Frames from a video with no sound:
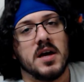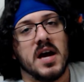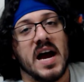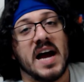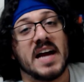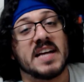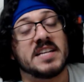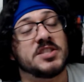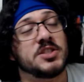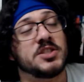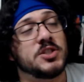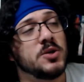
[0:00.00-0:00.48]

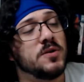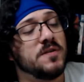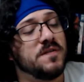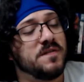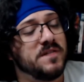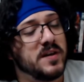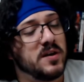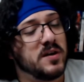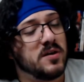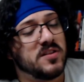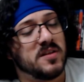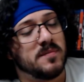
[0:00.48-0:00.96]
I do
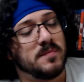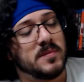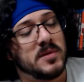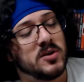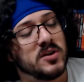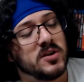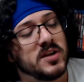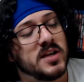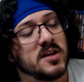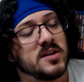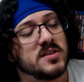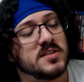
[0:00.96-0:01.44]
feel that
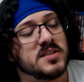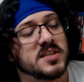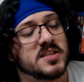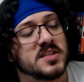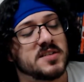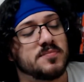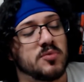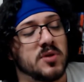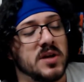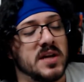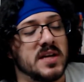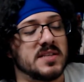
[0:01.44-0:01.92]
Millionaire's
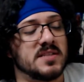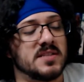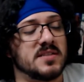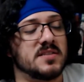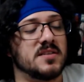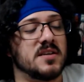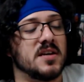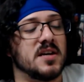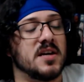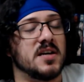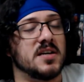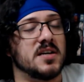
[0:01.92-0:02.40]

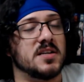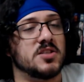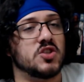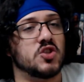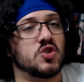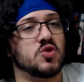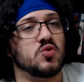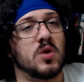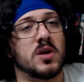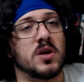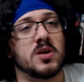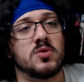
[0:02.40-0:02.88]
Express
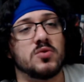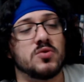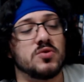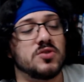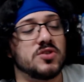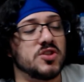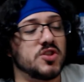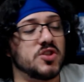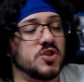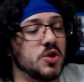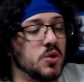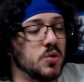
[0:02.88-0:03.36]

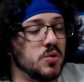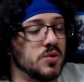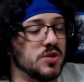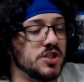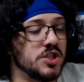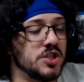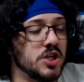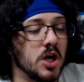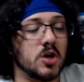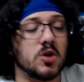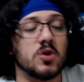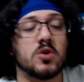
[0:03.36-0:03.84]
struggles to
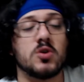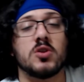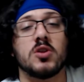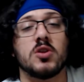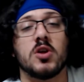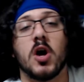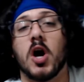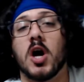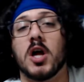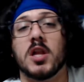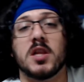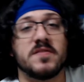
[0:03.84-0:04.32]
juggle
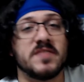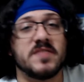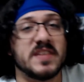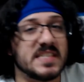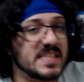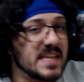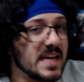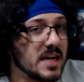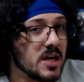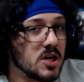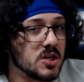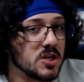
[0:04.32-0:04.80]
all of its
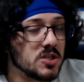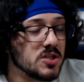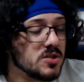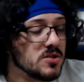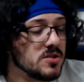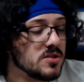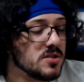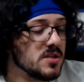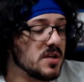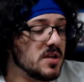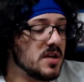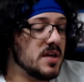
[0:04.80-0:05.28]

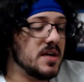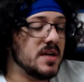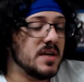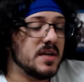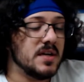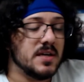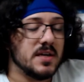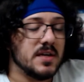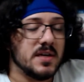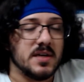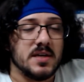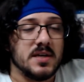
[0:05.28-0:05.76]
characters.
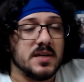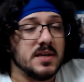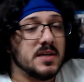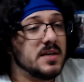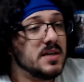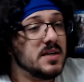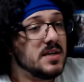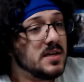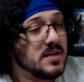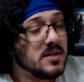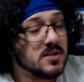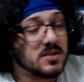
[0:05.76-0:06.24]

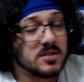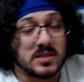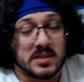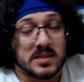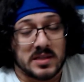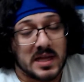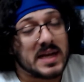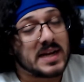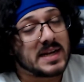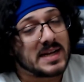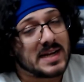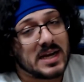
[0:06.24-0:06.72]
There's a
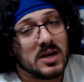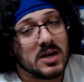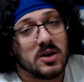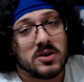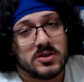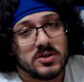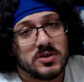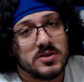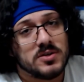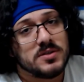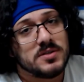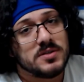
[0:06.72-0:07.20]
lot of
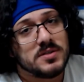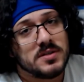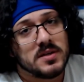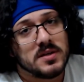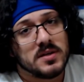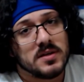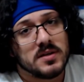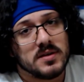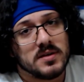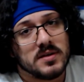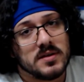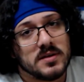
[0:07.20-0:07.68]
characters,
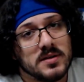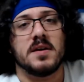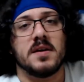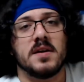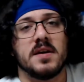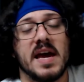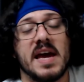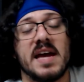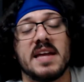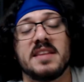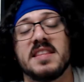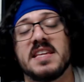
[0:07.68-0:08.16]

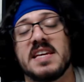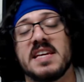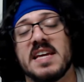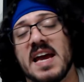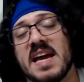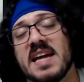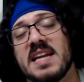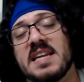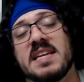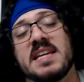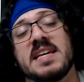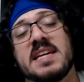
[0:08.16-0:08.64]
and the
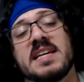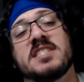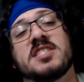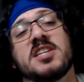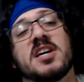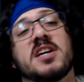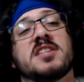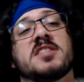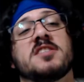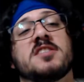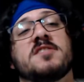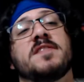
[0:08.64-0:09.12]
ending
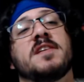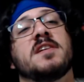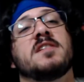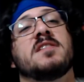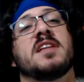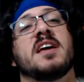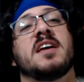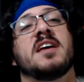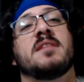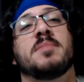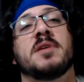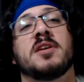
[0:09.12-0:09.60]
does feel
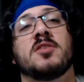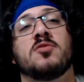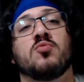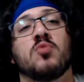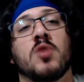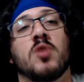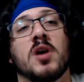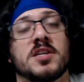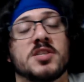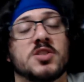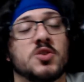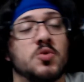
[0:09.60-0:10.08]
a bit
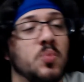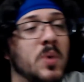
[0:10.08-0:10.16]
rushed.